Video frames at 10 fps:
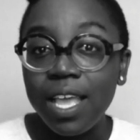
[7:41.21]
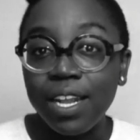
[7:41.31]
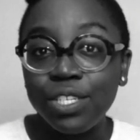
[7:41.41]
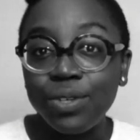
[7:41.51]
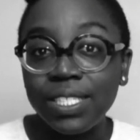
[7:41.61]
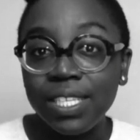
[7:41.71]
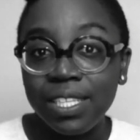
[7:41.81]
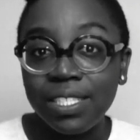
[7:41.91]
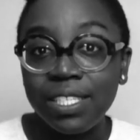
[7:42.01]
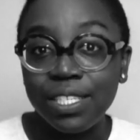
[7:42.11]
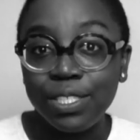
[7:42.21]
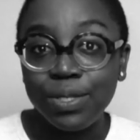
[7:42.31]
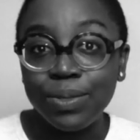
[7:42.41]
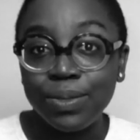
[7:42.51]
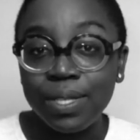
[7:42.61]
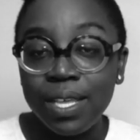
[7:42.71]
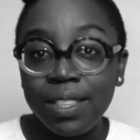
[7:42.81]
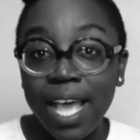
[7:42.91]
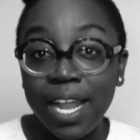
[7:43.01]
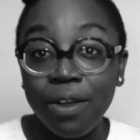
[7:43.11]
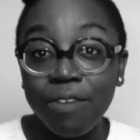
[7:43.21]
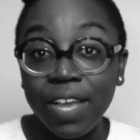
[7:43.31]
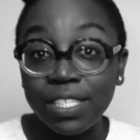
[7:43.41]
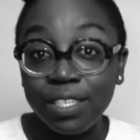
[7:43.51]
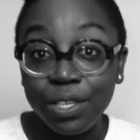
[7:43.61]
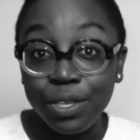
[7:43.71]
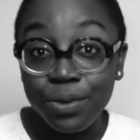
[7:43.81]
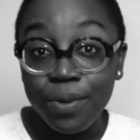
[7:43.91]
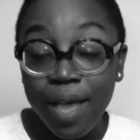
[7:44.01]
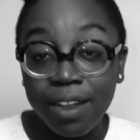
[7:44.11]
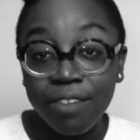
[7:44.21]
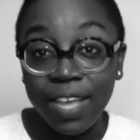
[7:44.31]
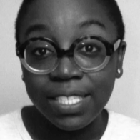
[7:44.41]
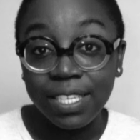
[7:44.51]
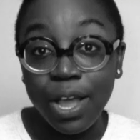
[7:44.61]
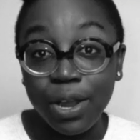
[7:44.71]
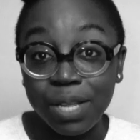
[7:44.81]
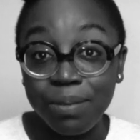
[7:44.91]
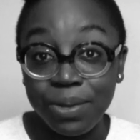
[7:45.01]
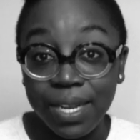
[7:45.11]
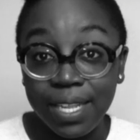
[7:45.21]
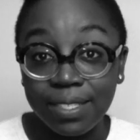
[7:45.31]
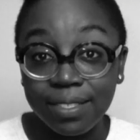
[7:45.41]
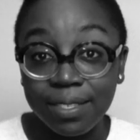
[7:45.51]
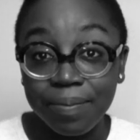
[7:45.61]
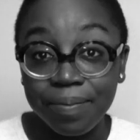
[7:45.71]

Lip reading: in addressing these issues that are affecting you and affecting our communities.